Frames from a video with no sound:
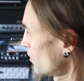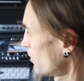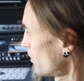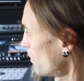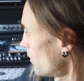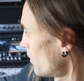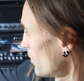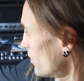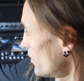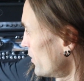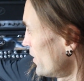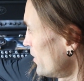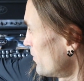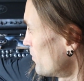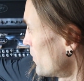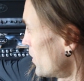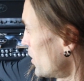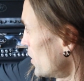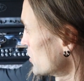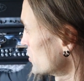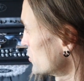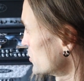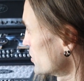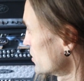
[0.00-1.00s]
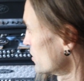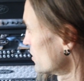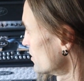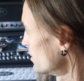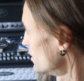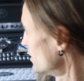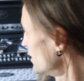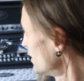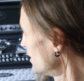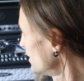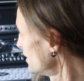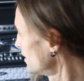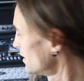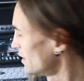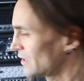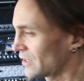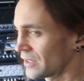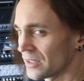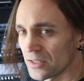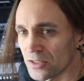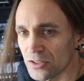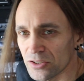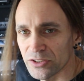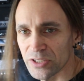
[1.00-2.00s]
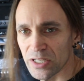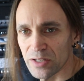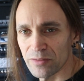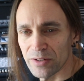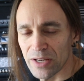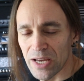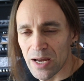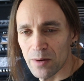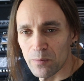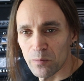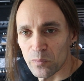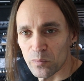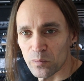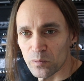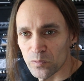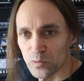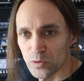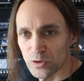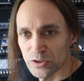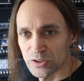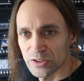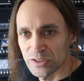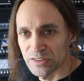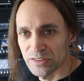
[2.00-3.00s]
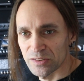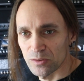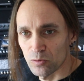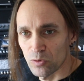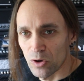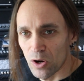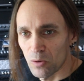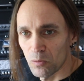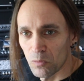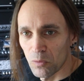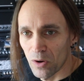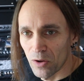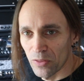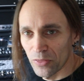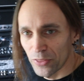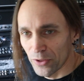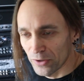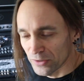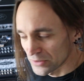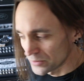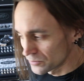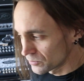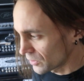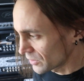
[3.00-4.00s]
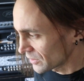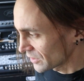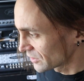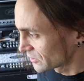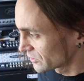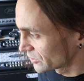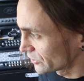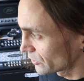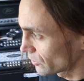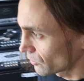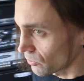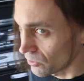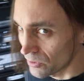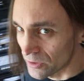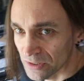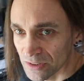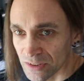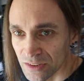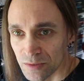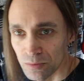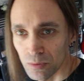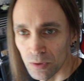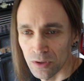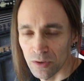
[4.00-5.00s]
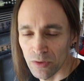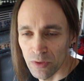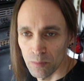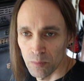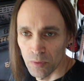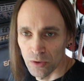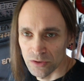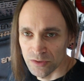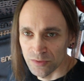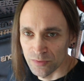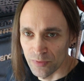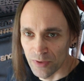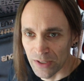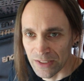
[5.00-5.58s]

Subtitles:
Or the Marshall JVM, which is around 1,100 euro, and it's one of the most